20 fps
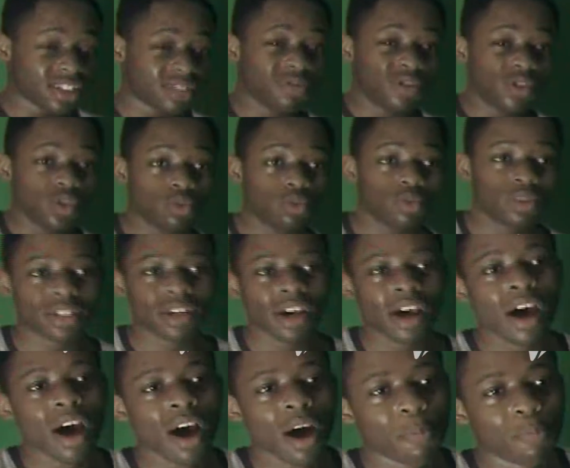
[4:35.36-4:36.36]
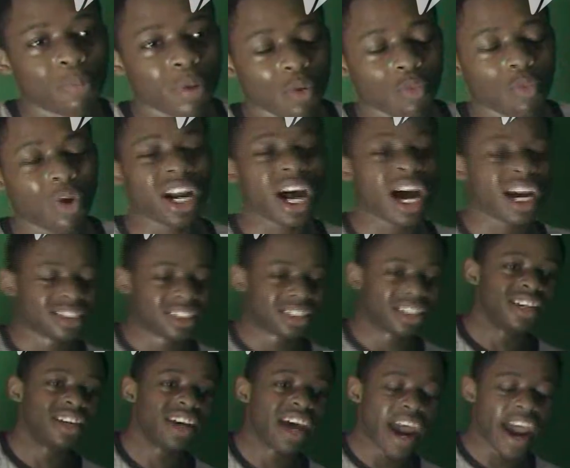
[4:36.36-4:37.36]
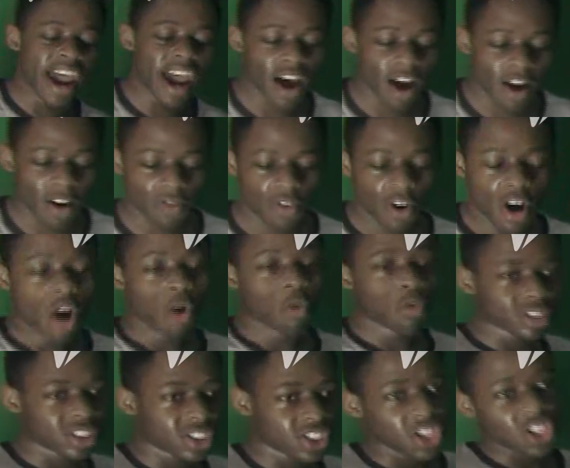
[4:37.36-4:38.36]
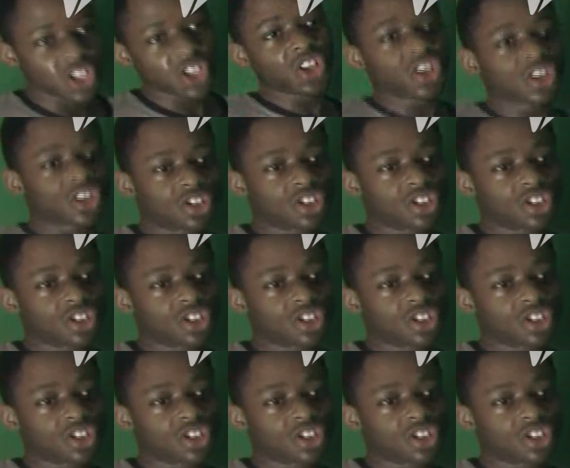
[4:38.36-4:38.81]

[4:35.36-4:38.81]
moves. But what I did have was gonna look